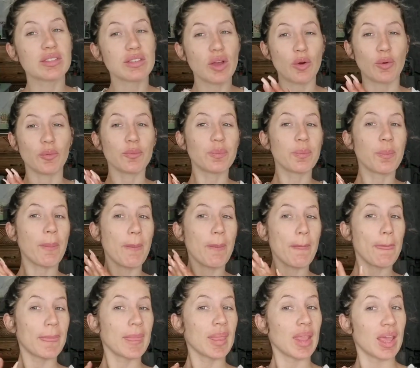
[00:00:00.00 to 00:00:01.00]
So
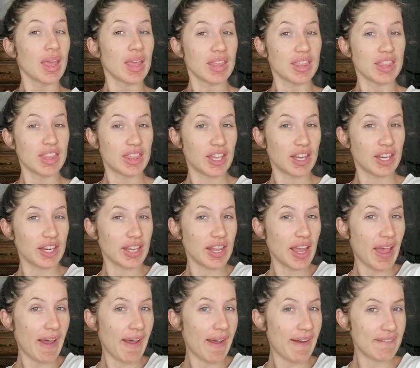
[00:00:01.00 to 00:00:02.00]
there
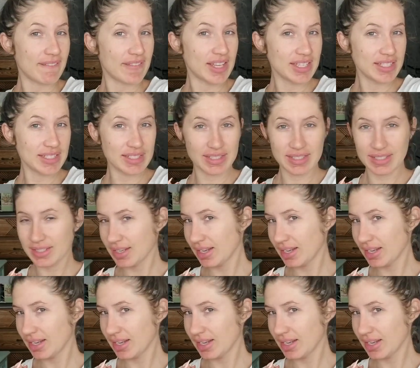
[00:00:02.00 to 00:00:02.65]
you have it.